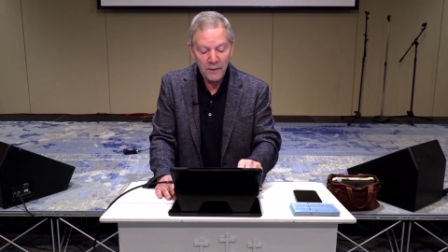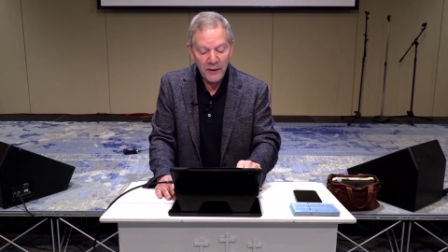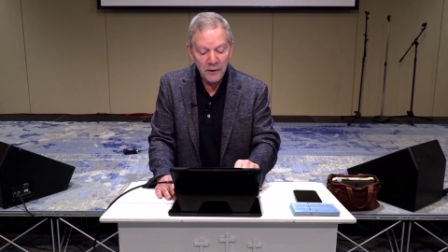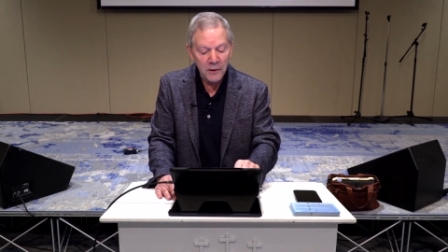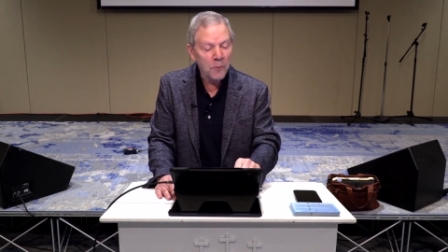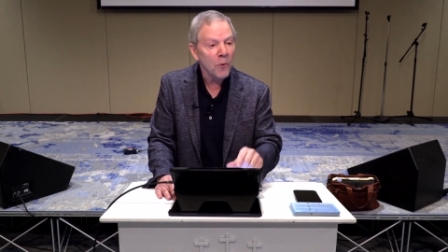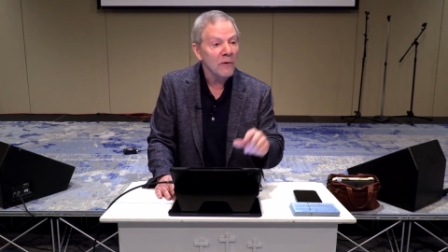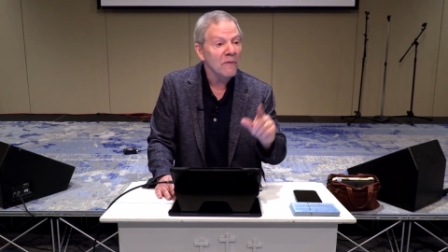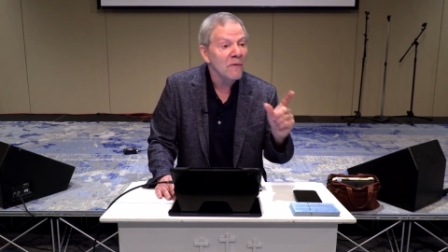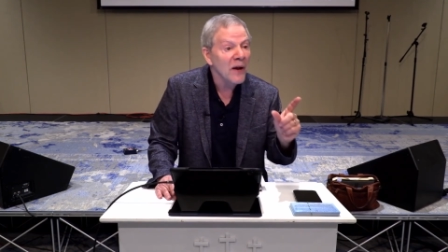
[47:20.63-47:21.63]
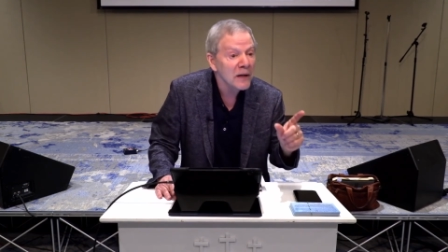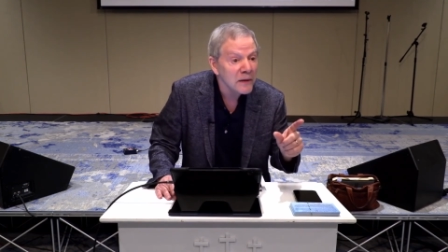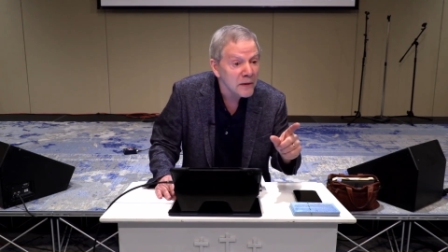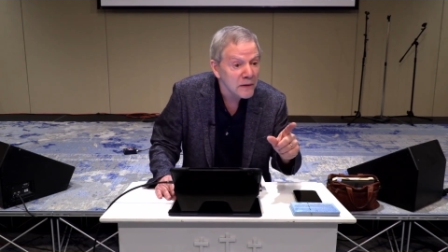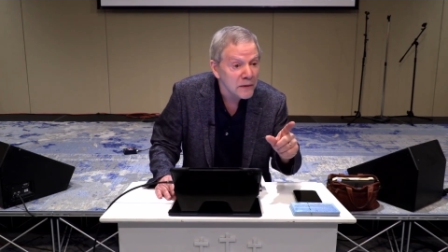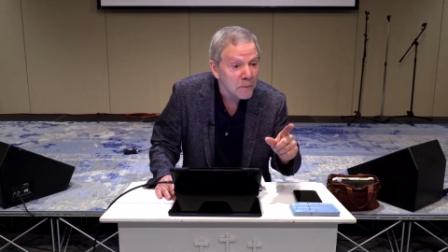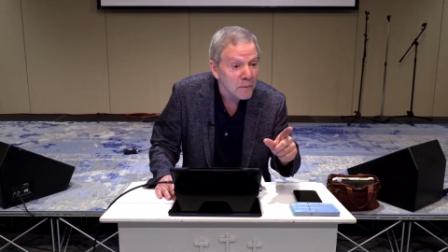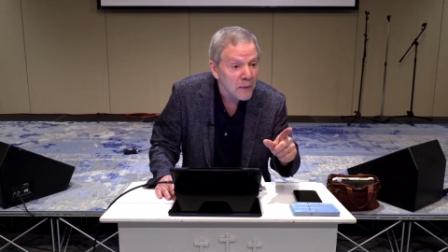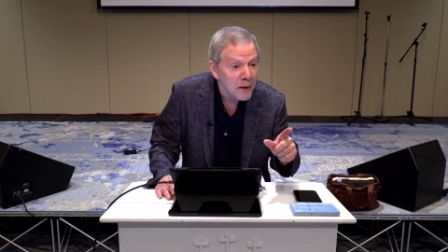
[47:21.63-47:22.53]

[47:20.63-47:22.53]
That's the point of evangelism.